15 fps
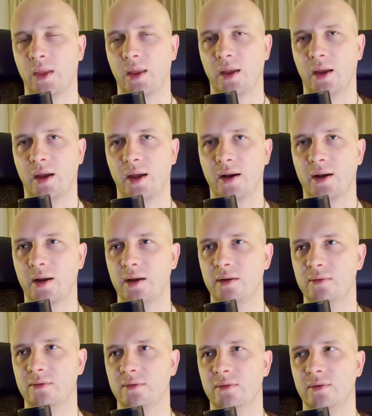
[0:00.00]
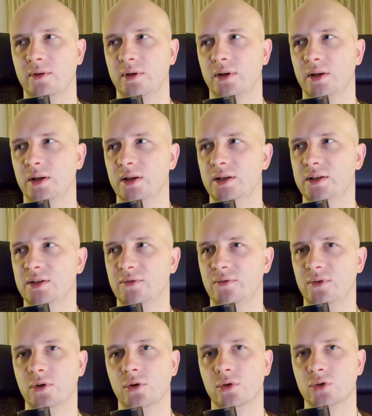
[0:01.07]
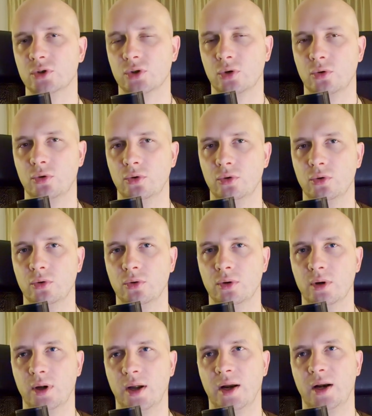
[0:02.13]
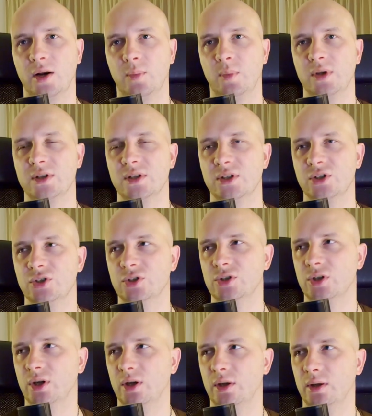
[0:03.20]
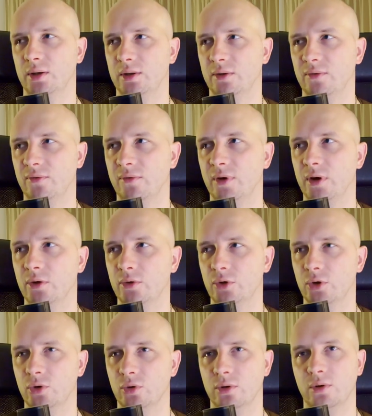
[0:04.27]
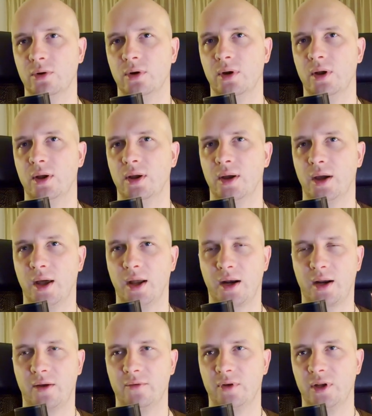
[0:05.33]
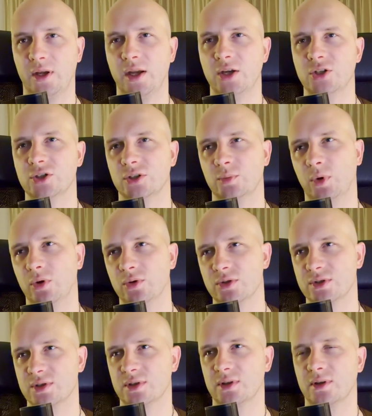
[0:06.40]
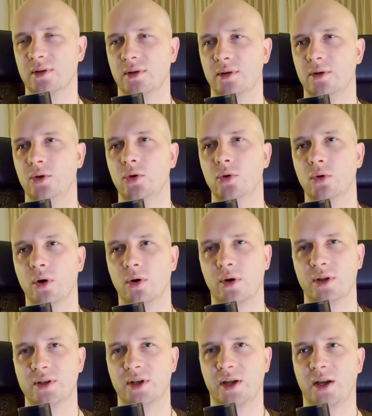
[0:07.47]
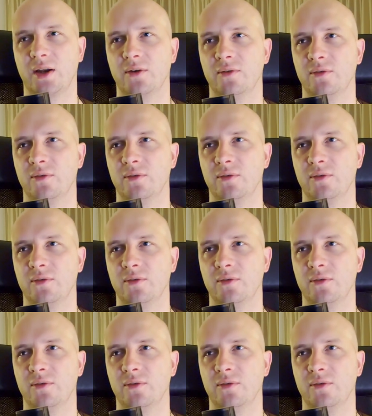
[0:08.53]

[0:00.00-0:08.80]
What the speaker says: archive, it will show you error message and fail your archive creation because you already have